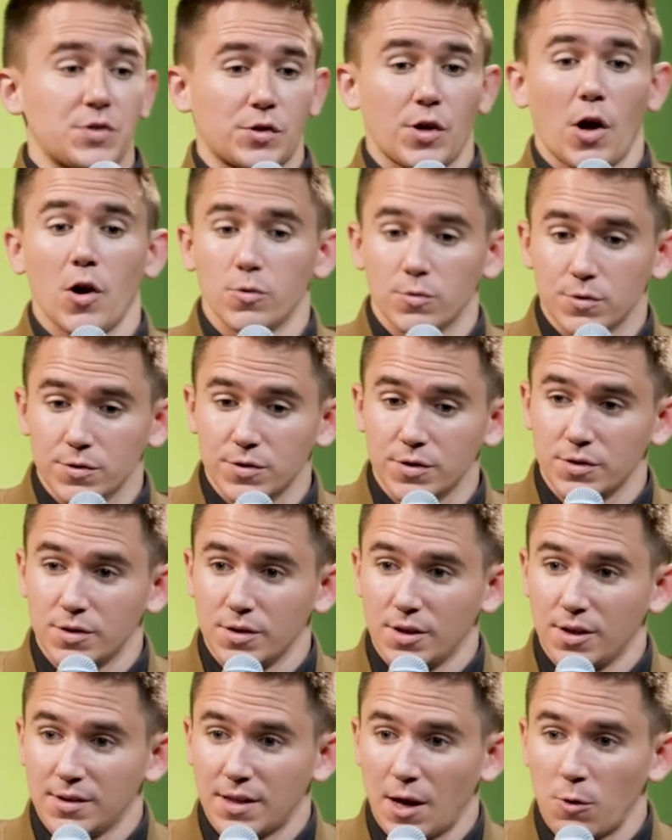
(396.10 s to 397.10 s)
stones.
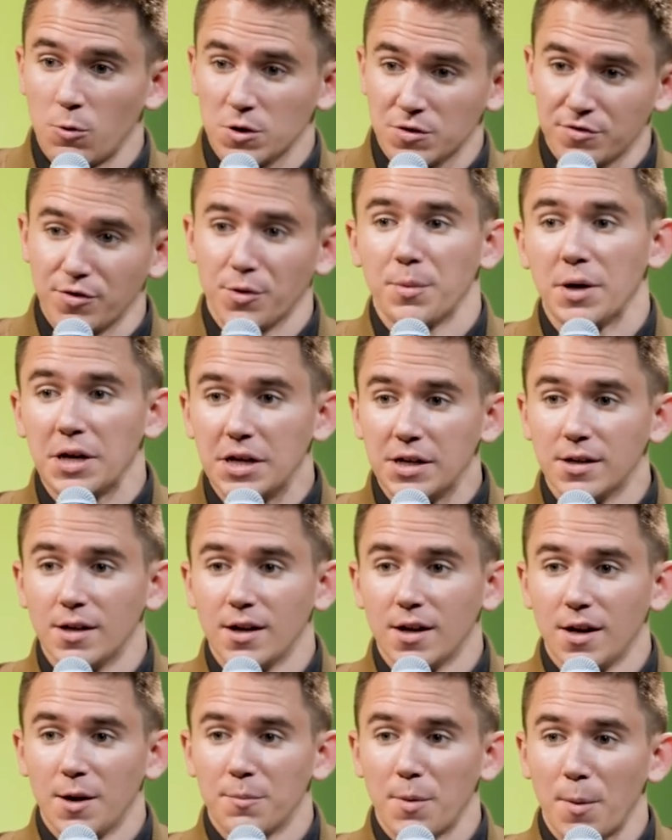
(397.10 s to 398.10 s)
That works for me.
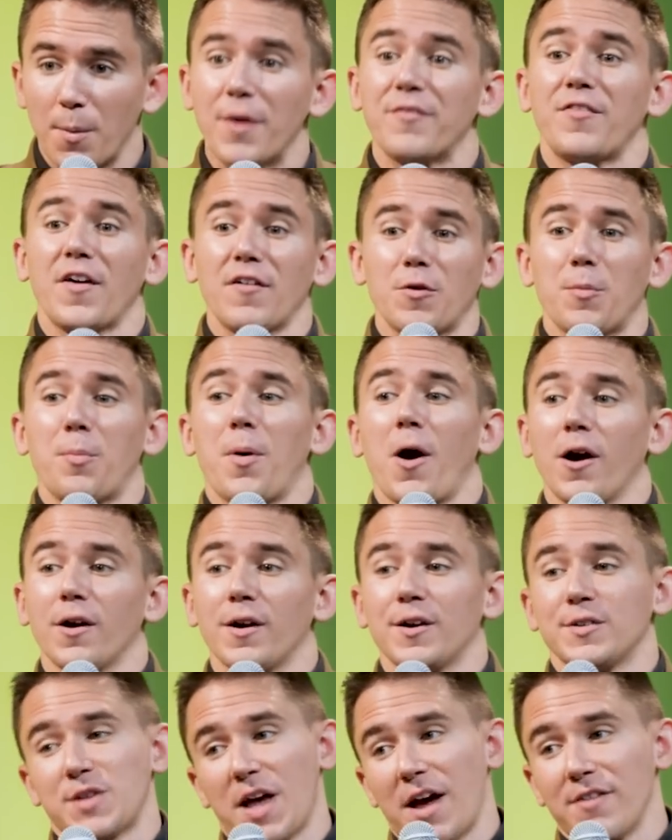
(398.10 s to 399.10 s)
But my favorite
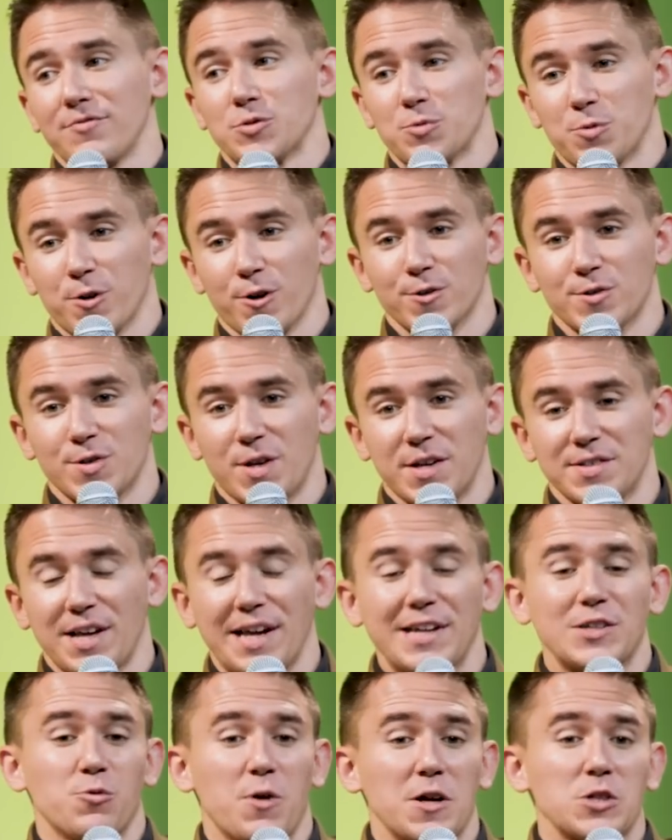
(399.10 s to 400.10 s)
part is afterwards, because I
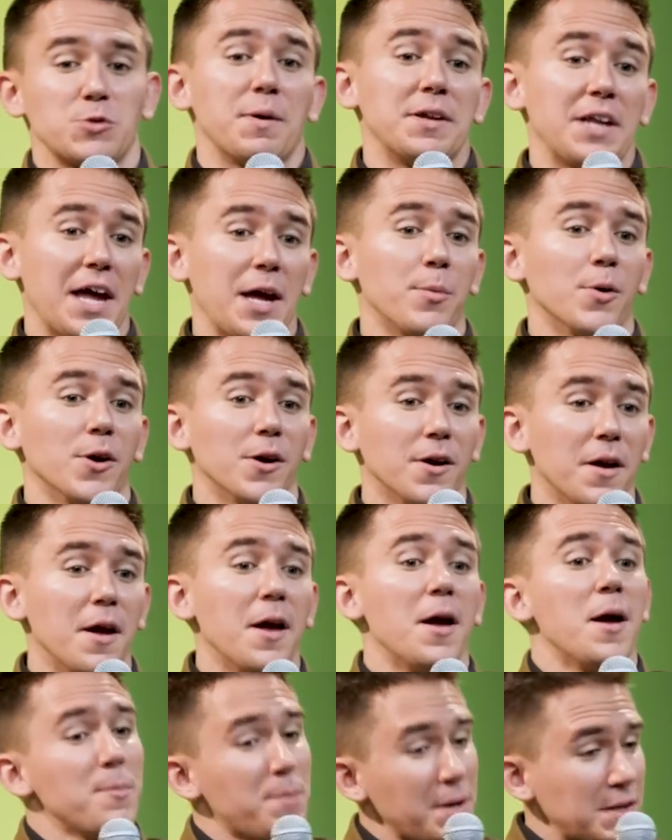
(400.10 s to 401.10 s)
get to watch my neighbor
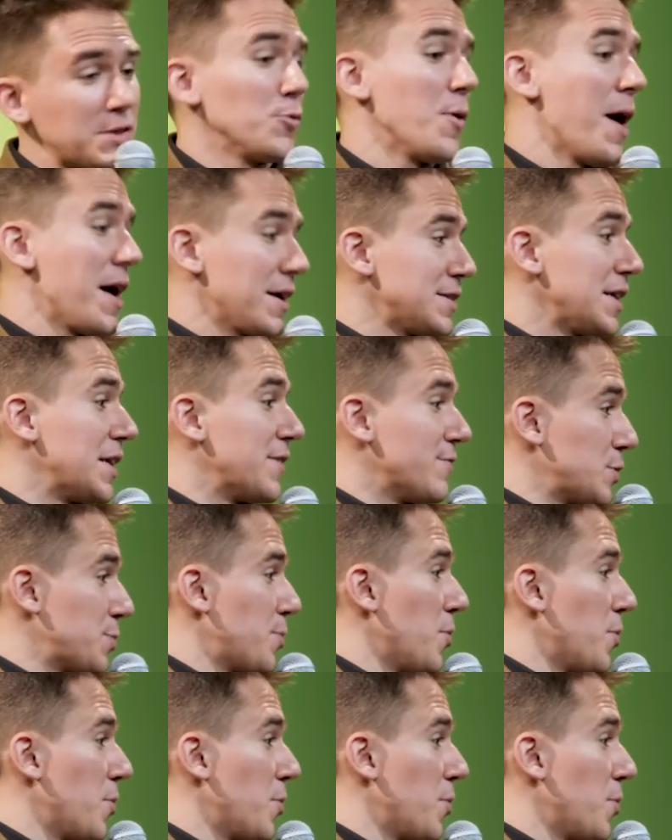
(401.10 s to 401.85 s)
pick the rocks out of his